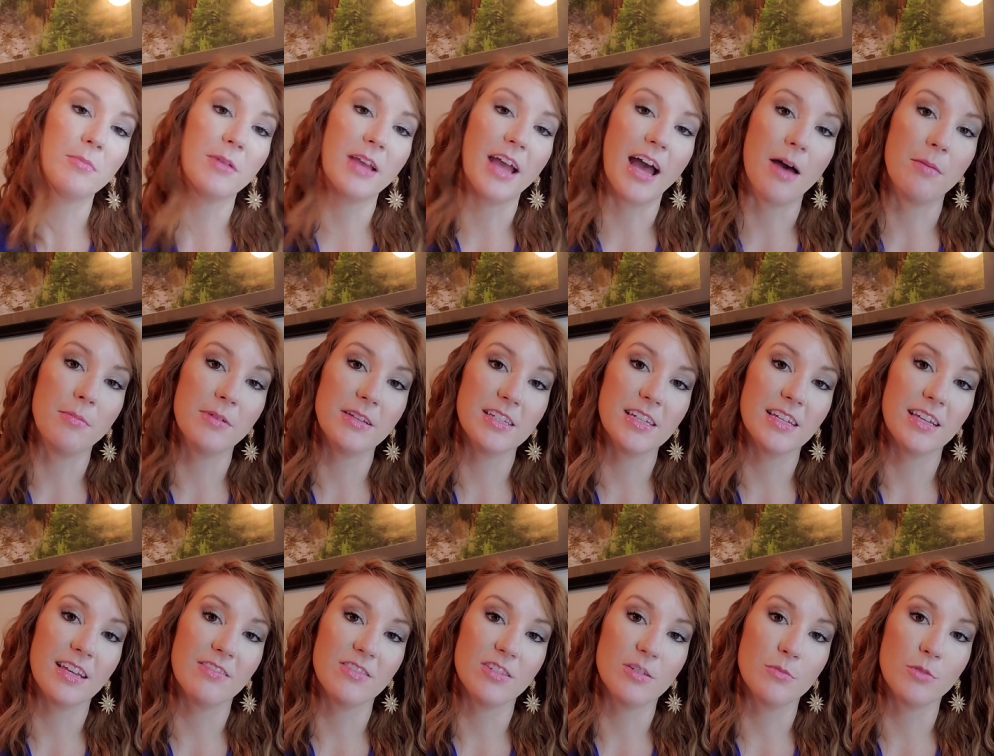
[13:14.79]
be happy to
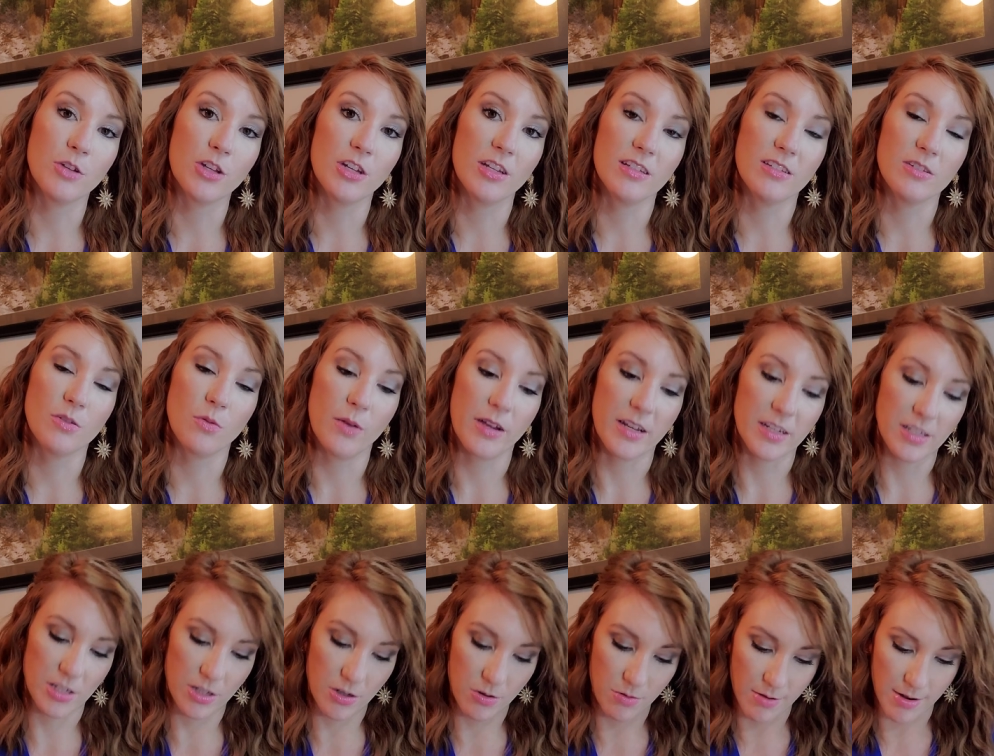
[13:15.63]
give some goodies away
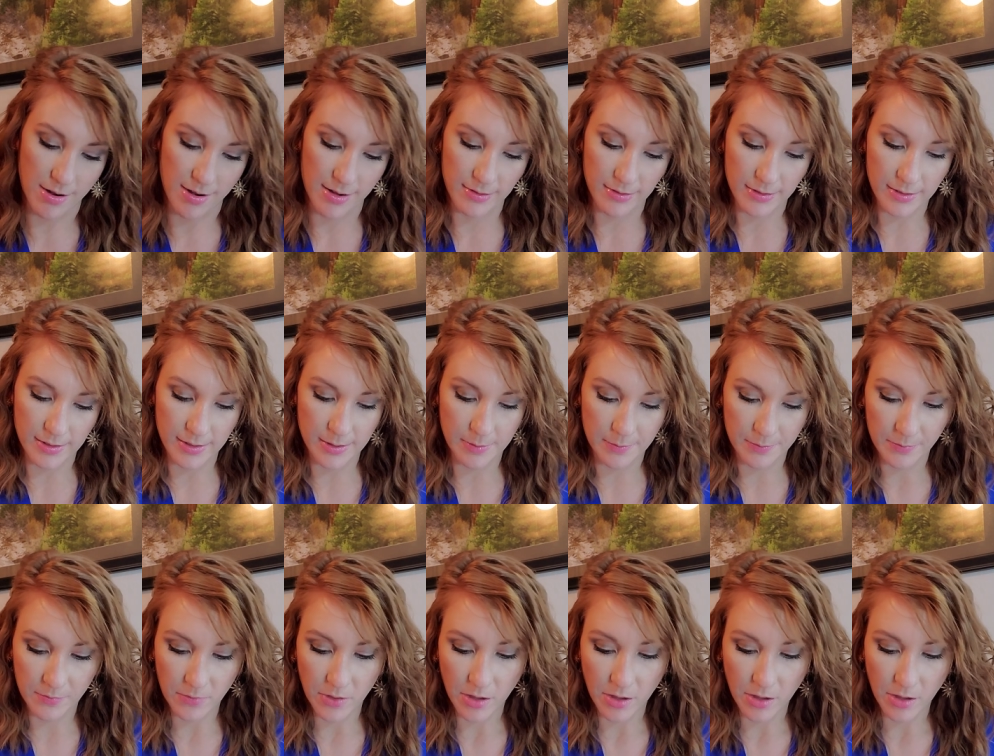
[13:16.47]
to you guys.